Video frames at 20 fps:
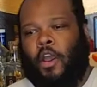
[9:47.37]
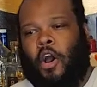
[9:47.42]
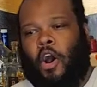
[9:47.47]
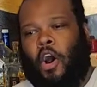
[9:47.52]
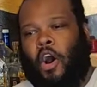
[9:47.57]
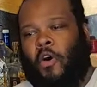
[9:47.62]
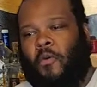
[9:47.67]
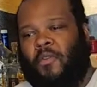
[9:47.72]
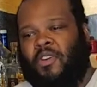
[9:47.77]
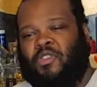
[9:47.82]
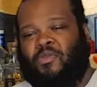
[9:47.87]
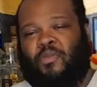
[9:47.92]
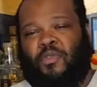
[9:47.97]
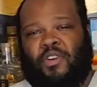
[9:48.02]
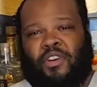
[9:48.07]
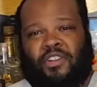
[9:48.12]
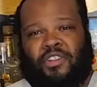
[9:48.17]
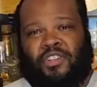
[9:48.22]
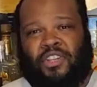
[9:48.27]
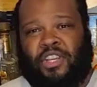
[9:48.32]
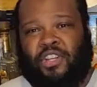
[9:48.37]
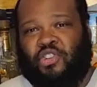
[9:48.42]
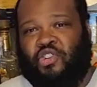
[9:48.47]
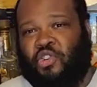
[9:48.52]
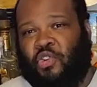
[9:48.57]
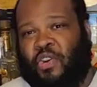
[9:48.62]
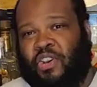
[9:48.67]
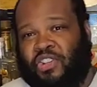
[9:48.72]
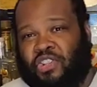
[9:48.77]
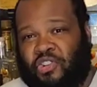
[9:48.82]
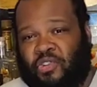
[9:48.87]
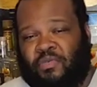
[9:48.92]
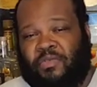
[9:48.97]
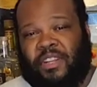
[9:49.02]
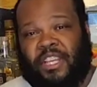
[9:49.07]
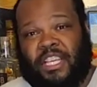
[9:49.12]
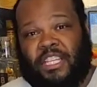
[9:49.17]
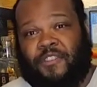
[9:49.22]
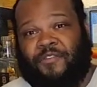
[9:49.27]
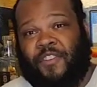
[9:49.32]
always wanted to enjoy
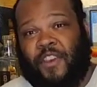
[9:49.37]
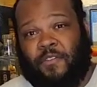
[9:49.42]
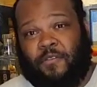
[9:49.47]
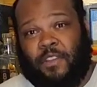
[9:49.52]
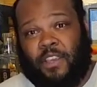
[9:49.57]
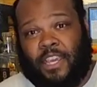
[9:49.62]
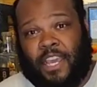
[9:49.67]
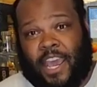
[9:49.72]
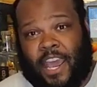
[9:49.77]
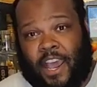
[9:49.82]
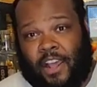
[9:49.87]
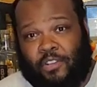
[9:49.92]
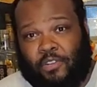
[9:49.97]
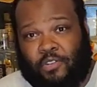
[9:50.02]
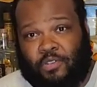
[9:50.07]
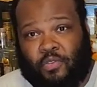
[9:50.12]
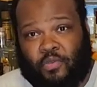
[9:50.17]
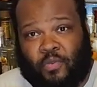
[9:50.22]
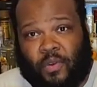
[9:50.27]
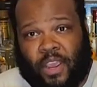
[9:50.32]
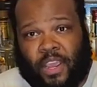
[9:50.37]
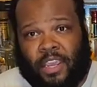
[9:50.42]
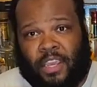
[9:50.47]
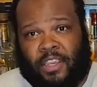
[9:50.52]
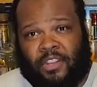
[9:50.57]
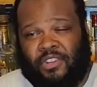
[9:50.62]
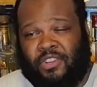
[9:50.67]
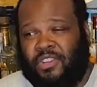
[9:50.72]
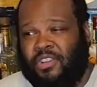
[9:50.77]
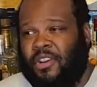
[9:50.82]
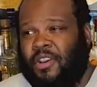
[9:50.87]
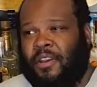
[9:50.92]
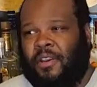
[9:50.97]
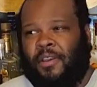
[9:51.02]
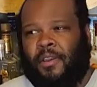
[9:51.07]
shooting his 50 cal on the range,